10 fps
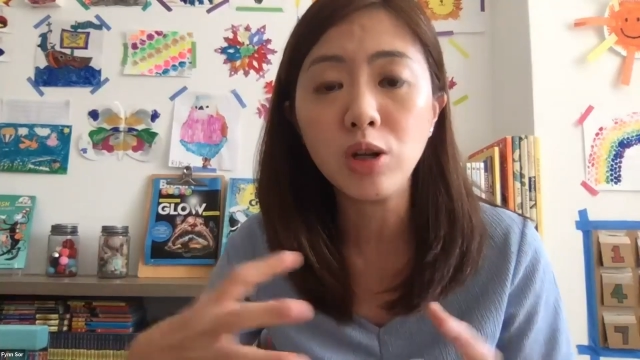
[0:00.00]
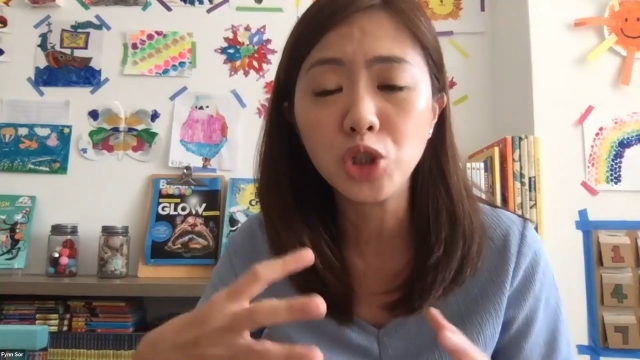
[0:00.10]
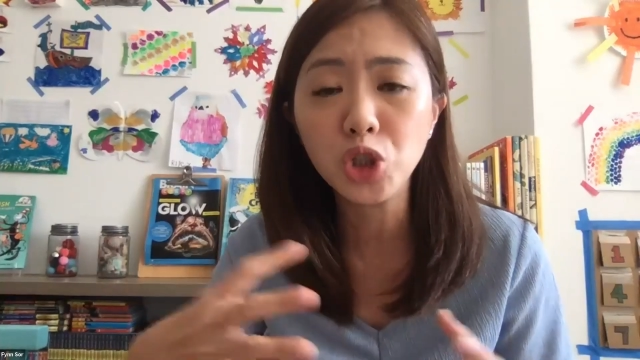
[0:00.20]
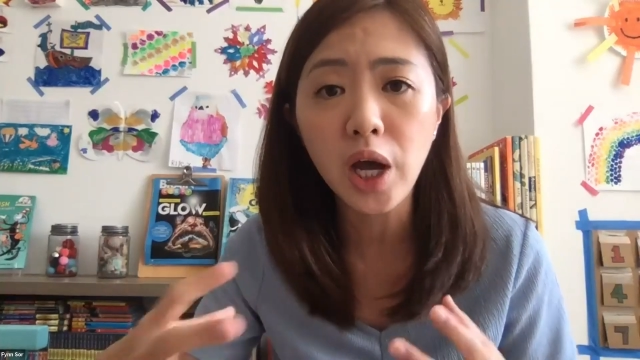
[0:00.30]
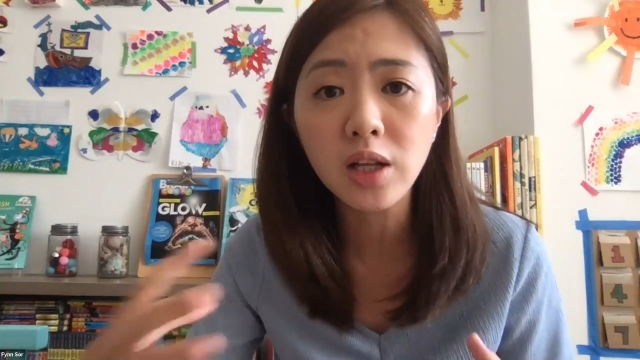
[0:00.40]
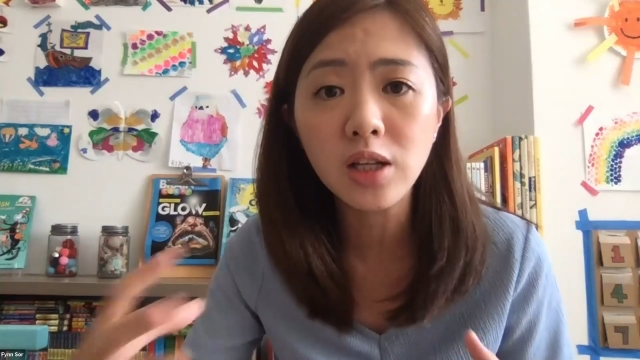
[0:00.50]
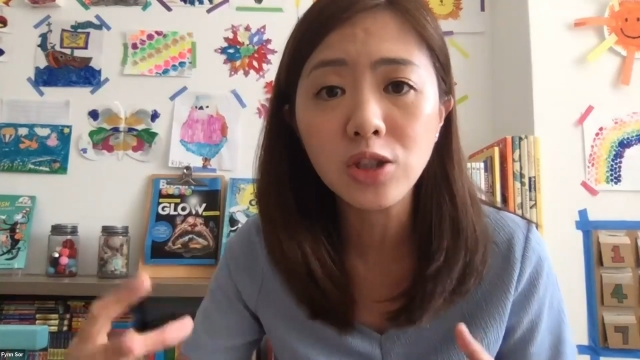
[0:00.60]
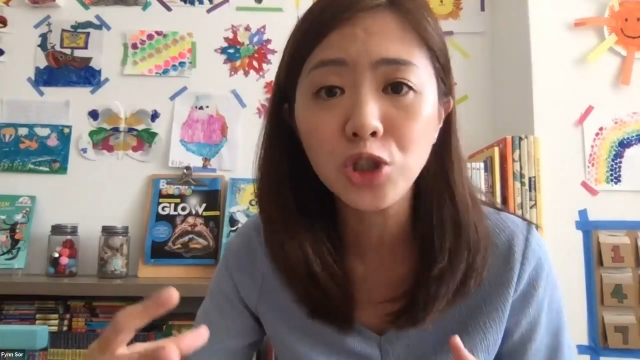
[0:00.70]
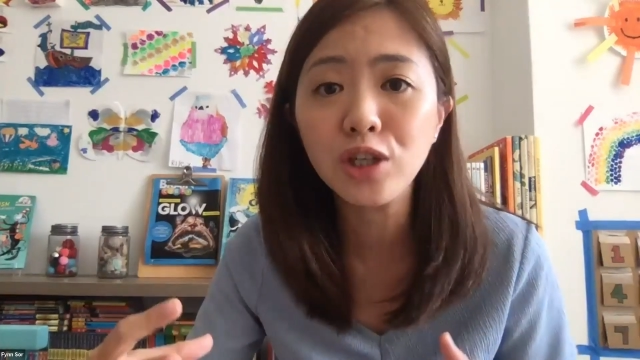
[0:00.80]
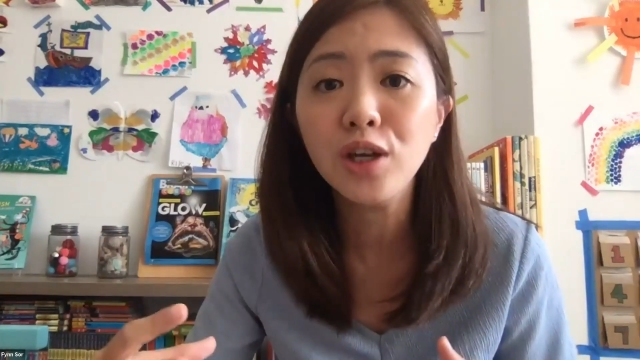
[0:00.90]
when you need to
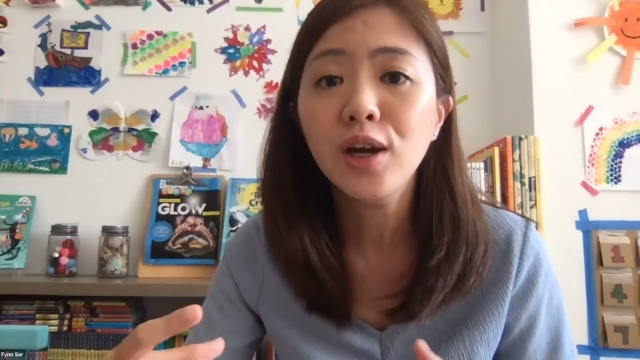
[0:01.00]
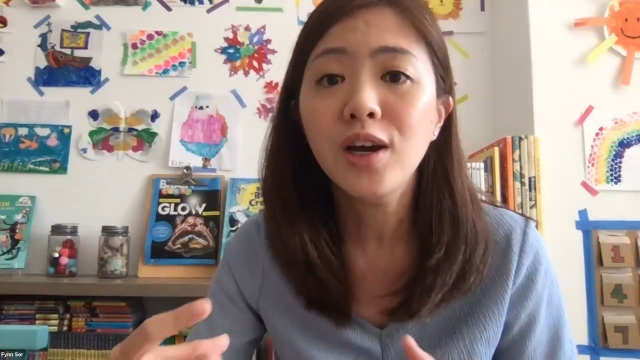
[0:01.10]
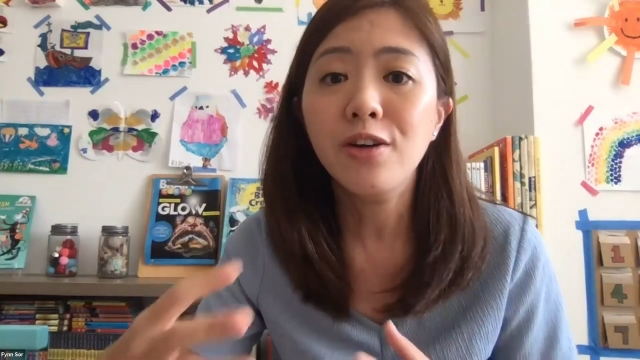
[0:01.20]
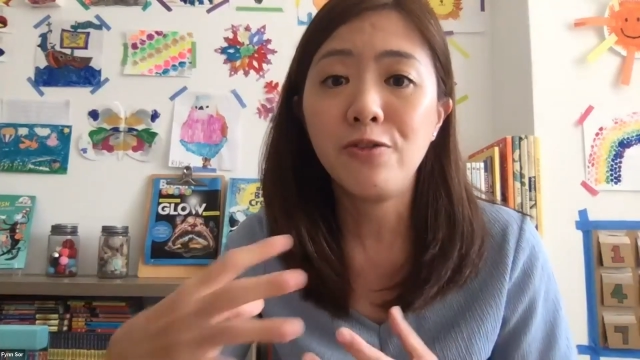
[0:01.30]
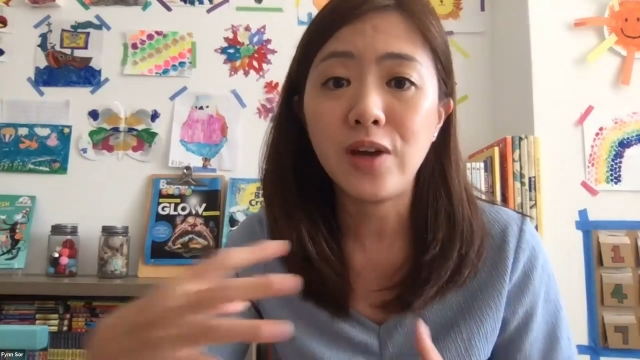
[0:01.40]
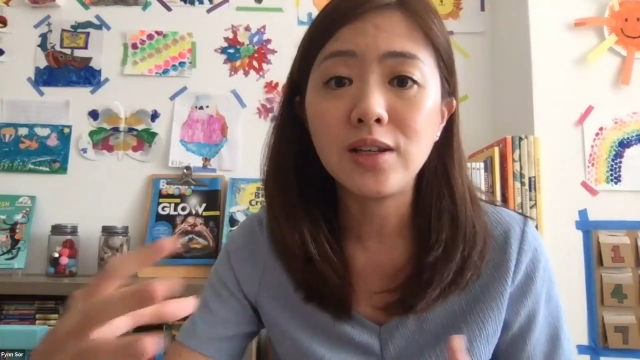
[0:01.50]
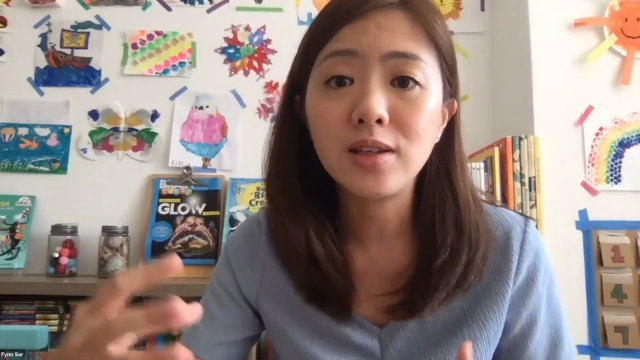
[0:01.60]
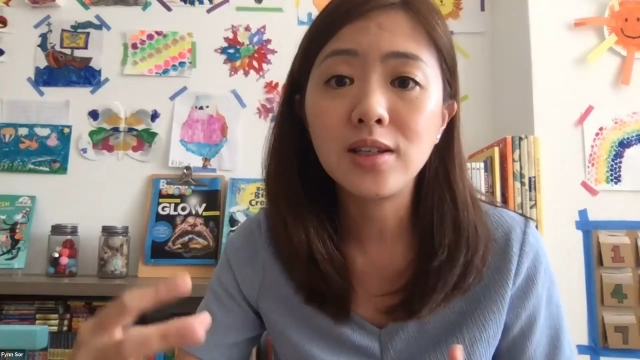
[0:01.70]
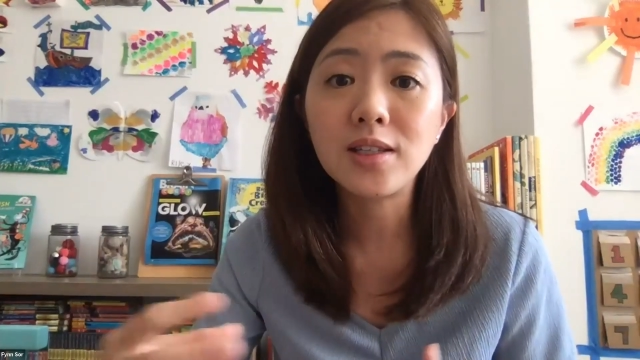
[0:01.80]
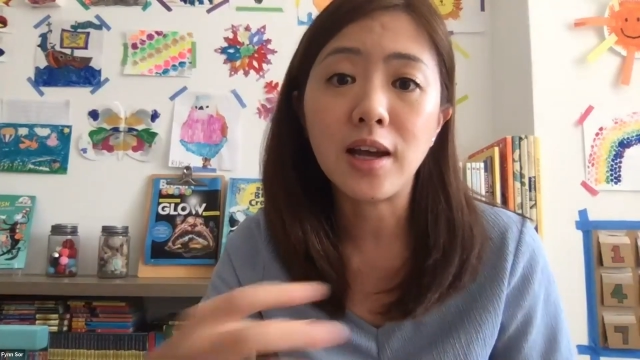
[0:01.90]
support your children through
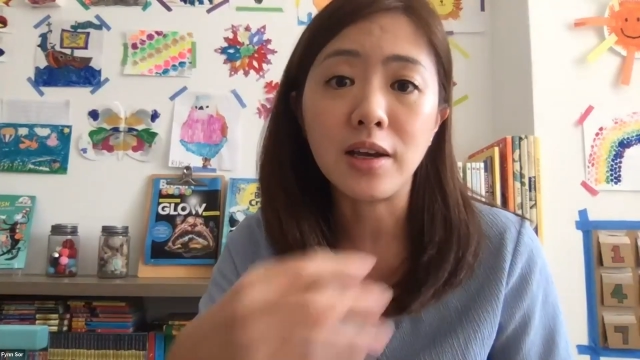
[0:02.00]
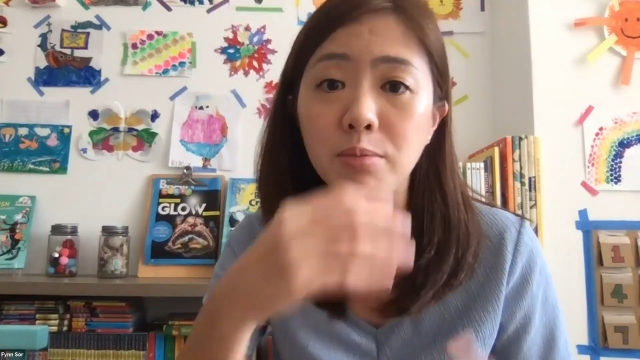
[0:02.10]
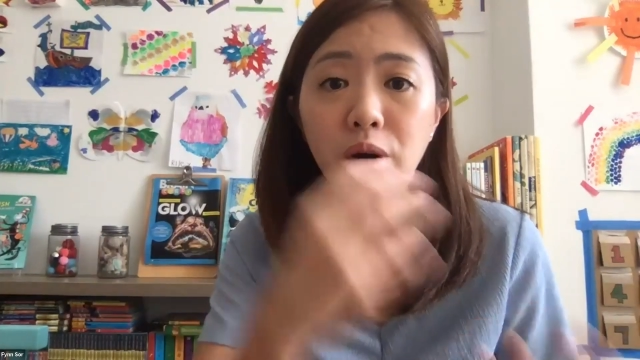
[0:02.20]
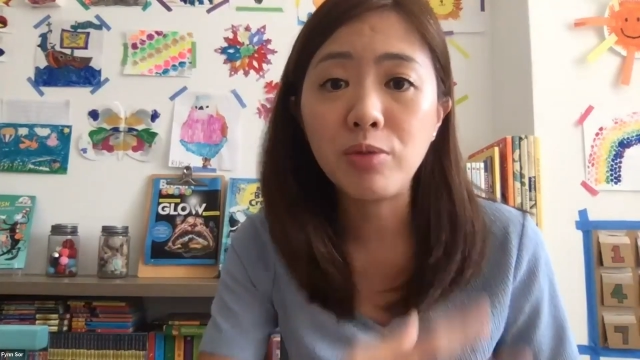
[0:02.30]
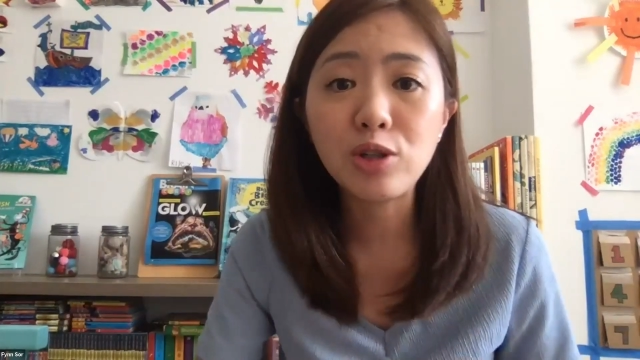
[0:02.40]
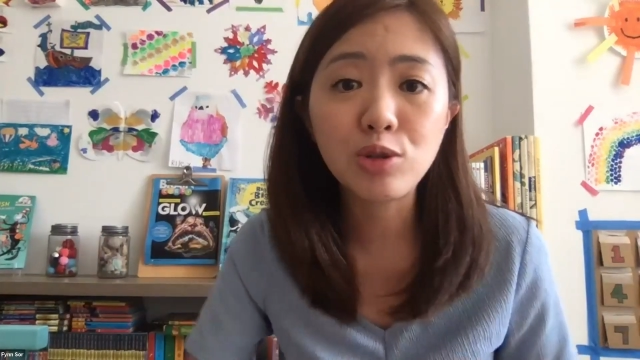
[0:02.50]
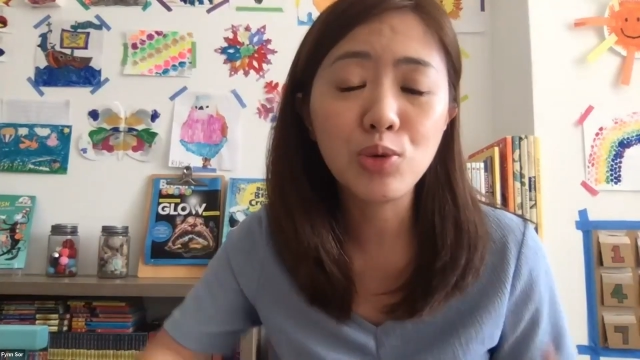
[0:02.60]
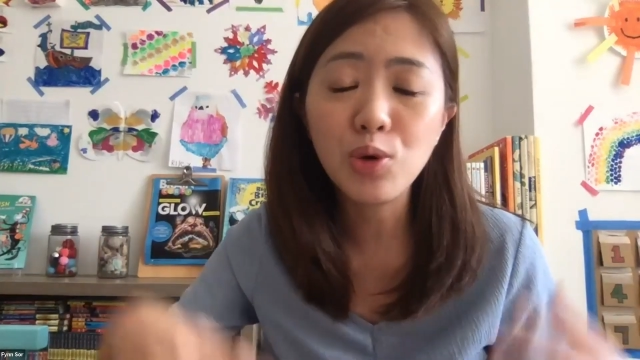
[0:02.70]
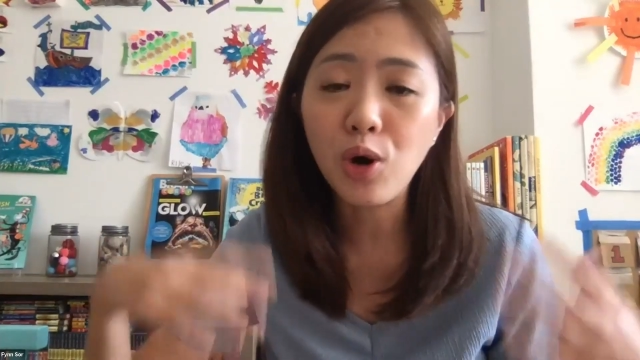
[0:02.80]
the more challenging